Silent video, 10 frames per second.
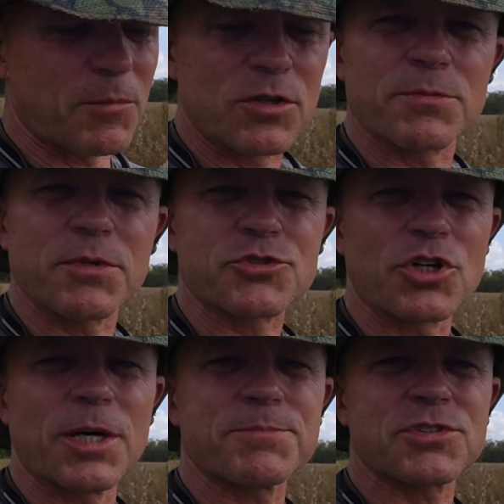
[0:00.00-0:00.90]
multiple
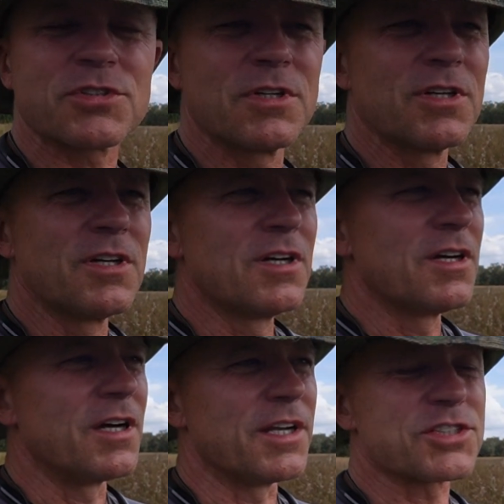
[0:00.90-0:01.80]
trips,
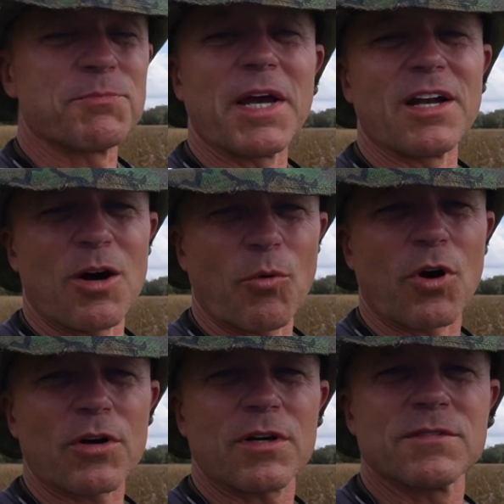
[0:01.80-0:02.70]
and this may not
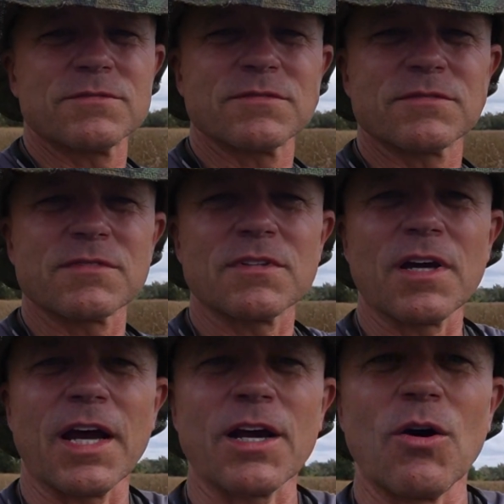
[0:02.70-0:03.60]
work.
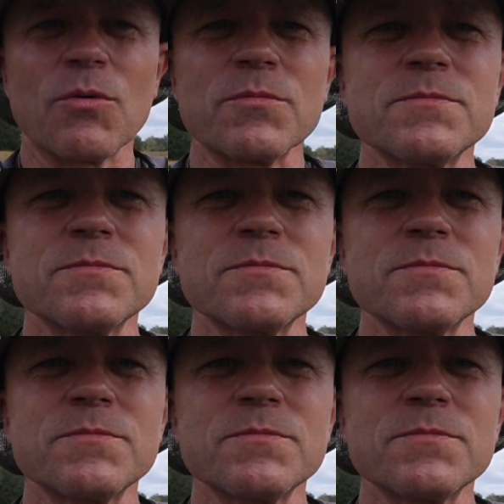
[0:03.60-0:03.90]
Hang on.